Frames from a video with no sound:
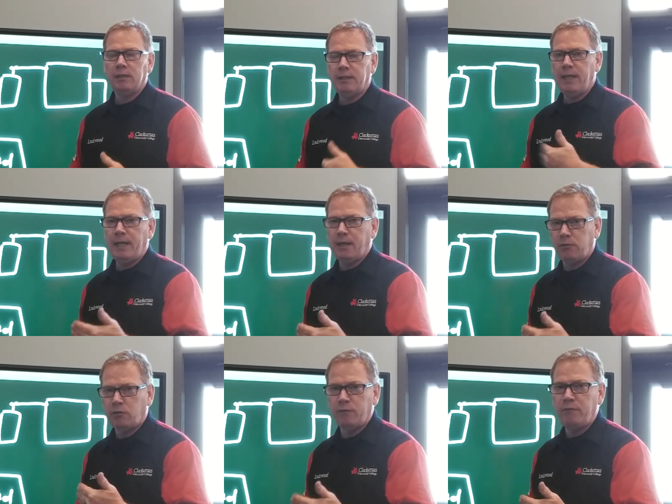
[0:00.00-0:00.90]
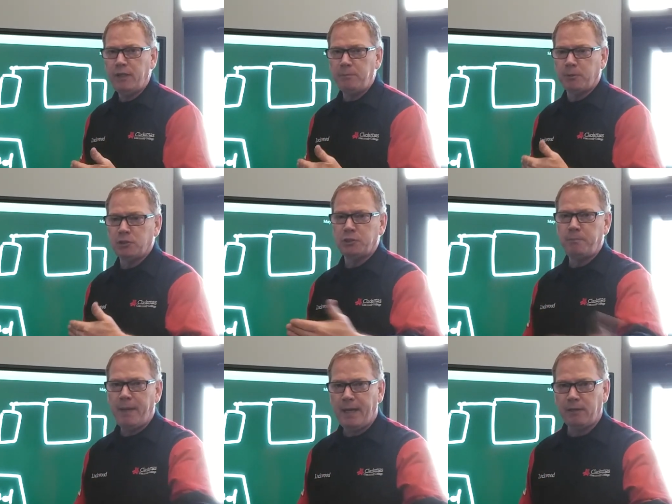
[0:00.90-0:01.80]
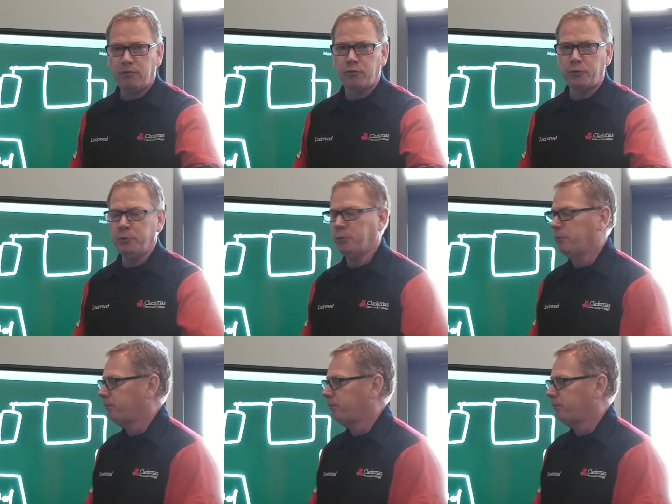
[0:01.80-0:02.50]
gas or vapor to pass through.